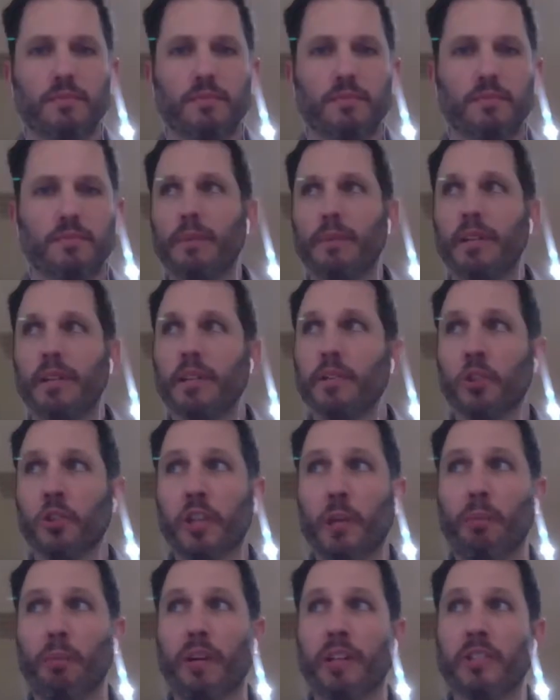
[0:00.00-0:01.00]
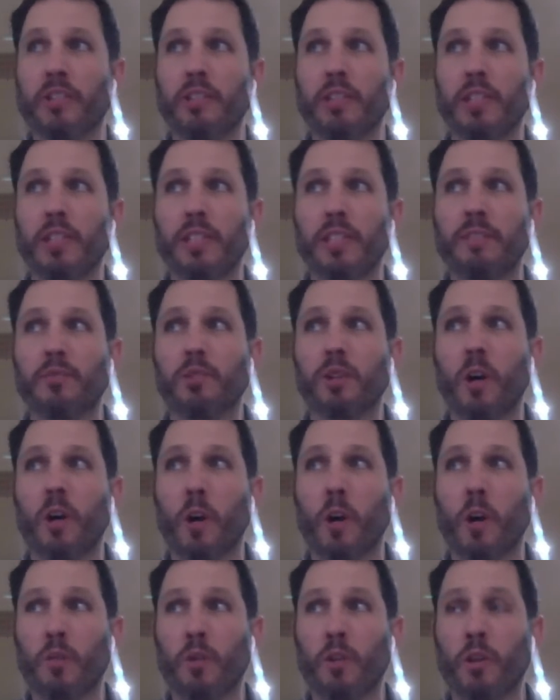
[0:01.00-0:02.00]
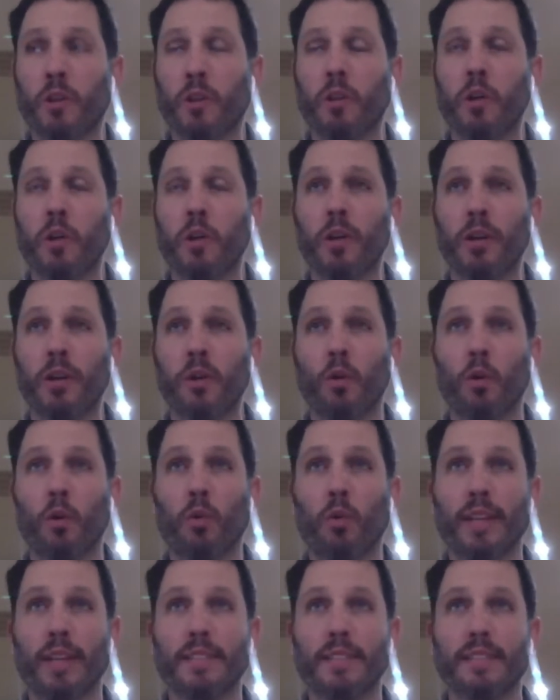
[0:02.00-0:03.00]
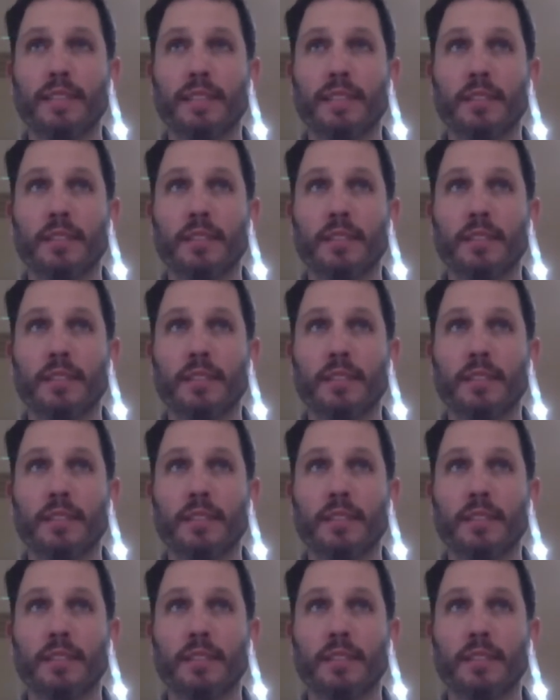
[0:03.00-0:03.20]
I mean, you still need a place to live regardless whether you're owning or renting.